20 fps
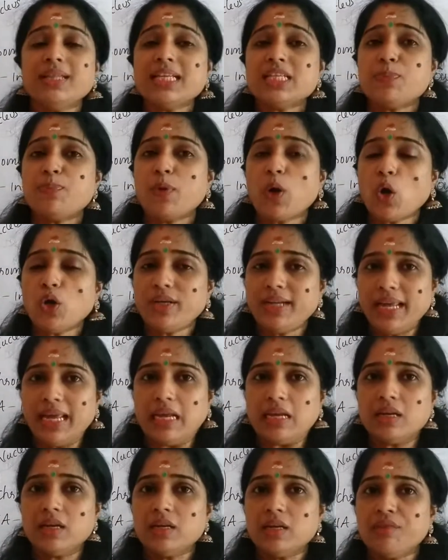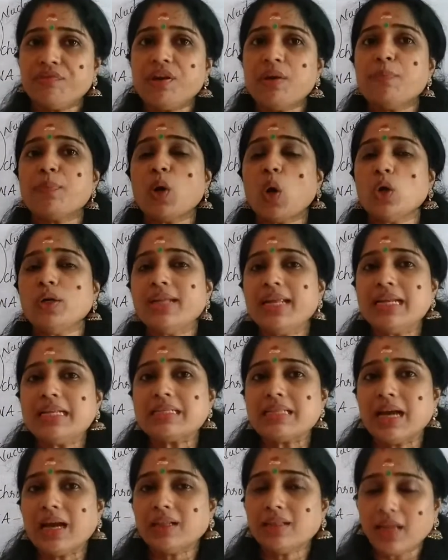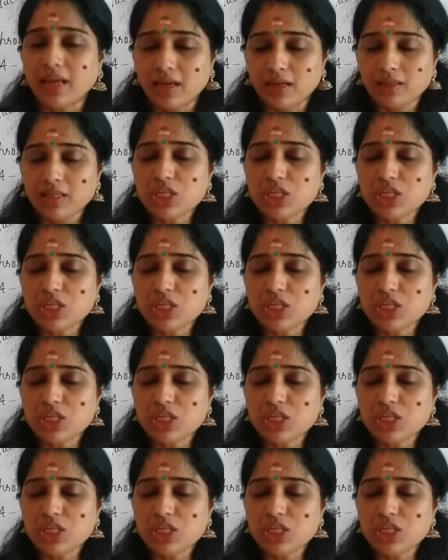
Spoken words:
this protein, different proteins are there.